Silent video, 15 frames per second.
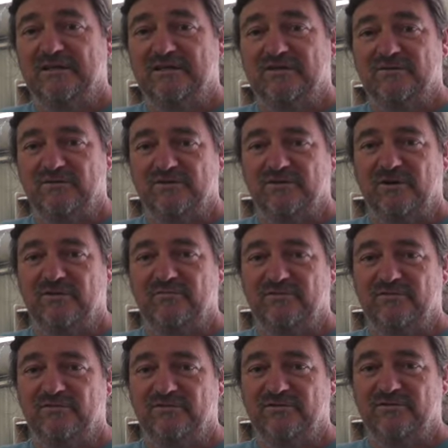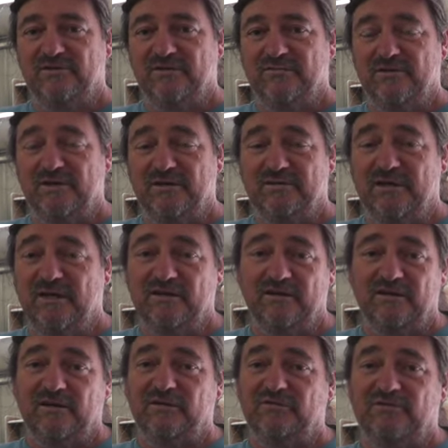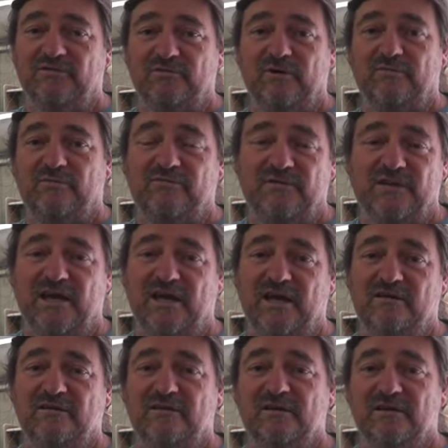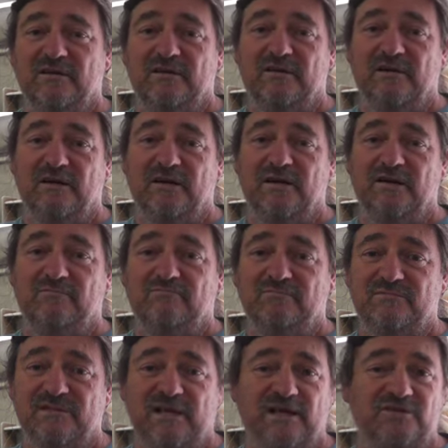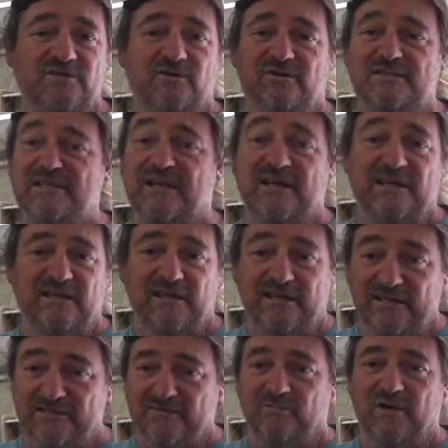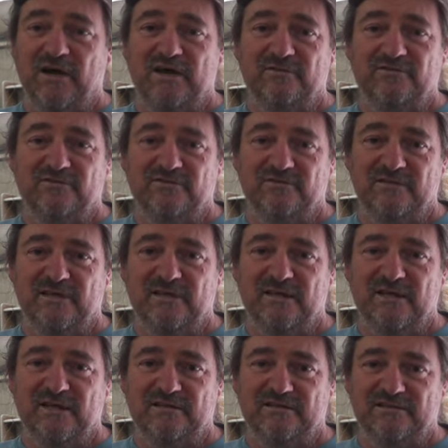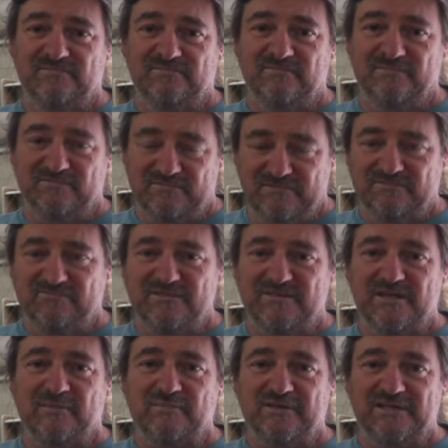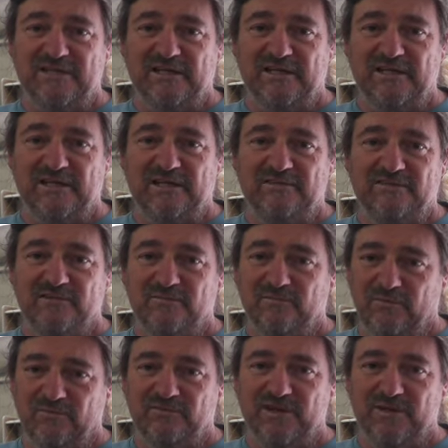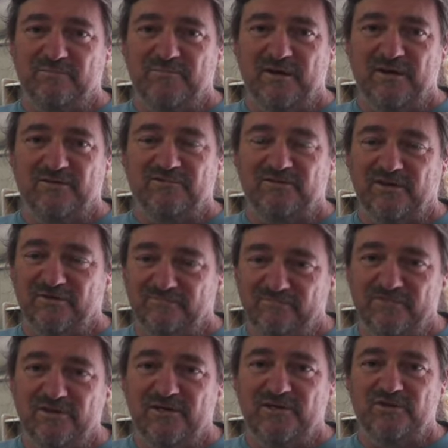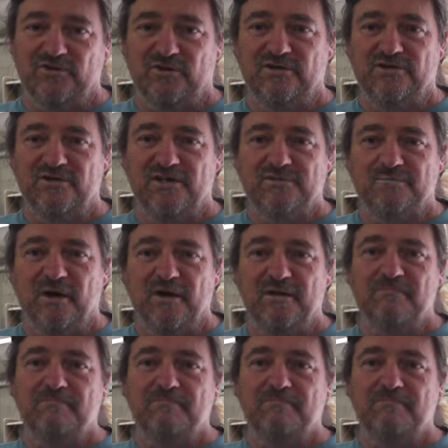good times for me. Yeah, like and subscribe if you can. Catch you guys, get out there, get some waves. Summer's nearly here, so the water's getting better. So enjoy. Cheers. Bye.